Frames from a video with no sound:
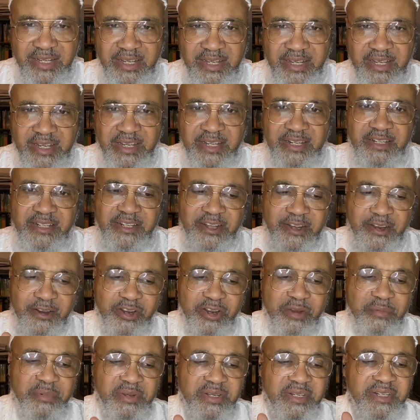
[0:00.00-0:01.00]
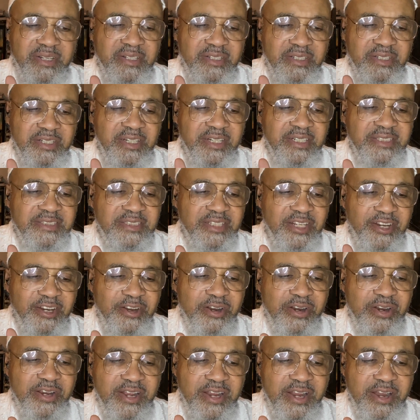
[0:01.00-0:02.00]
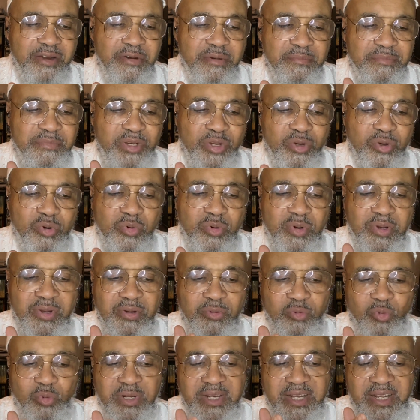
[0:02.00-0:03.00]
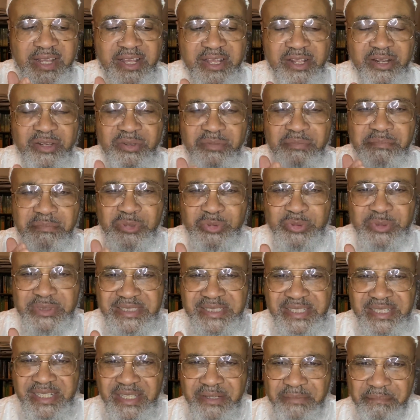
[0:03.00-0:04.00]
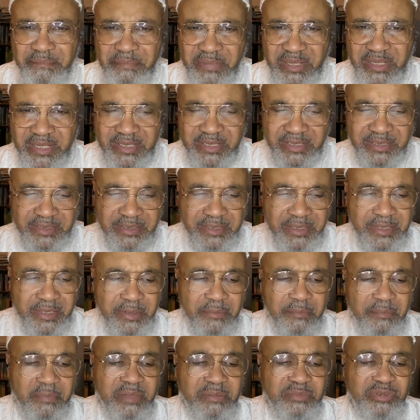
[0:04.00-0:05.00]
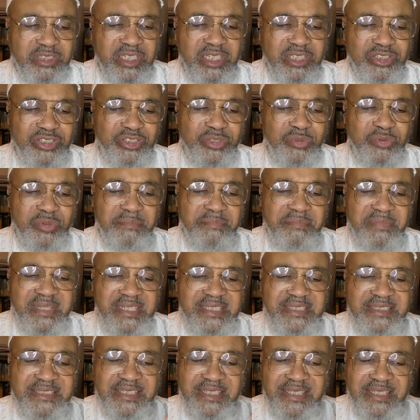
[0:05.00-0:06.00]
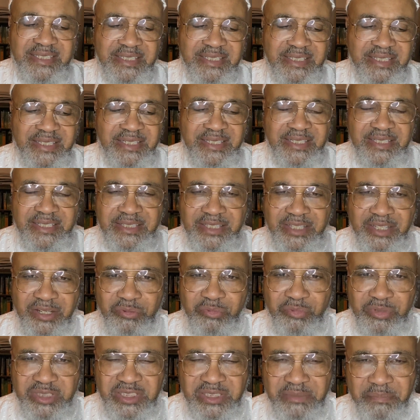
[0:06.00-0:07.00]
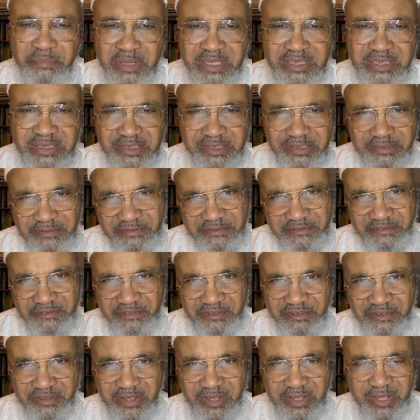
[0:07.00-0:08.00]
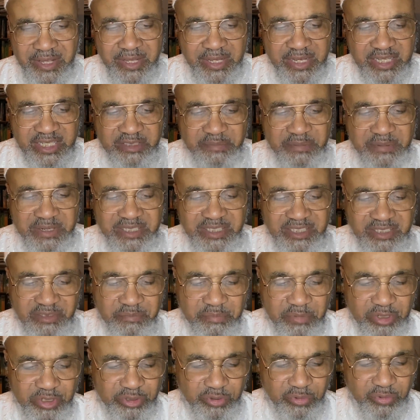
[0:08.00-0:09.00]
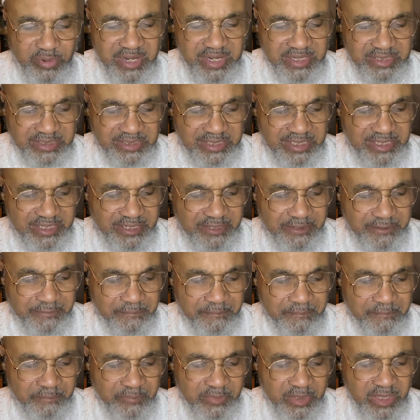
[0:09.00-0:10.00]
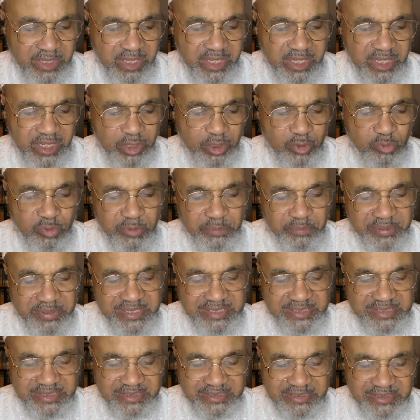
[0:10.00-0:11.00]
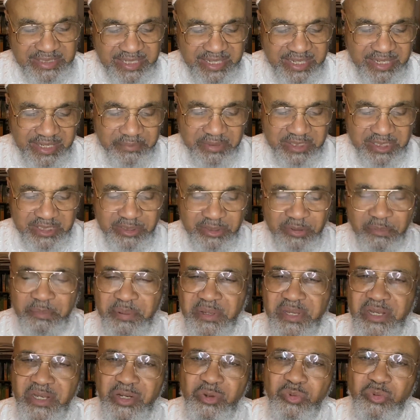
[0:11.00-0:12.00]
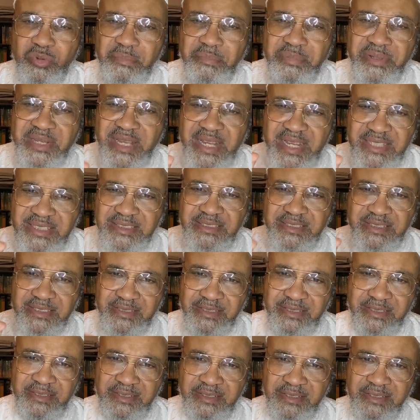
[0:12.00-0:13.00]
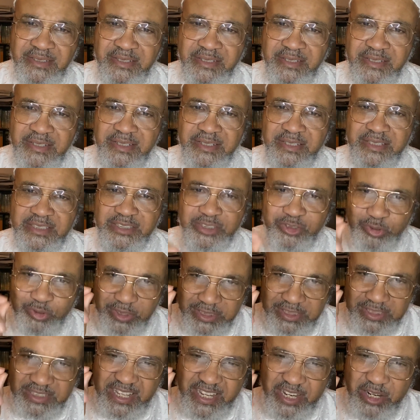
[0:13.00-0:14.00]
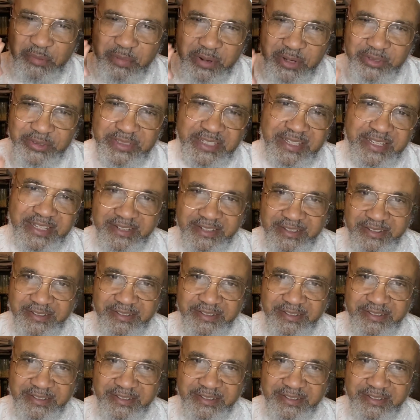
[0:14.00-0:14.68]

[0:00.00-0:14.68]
and the Arabic, the Arab know what Al-Mujib means. But I'm saying to you, it means the responsive, as best has been translated. He who repeats his name, his appeal will be answered. So just think about that.